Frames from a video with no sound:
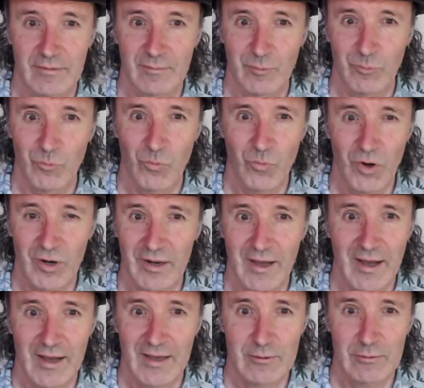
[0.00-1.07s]
What
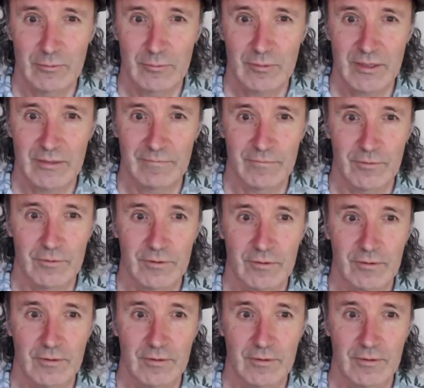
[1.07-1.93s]
are you looking for?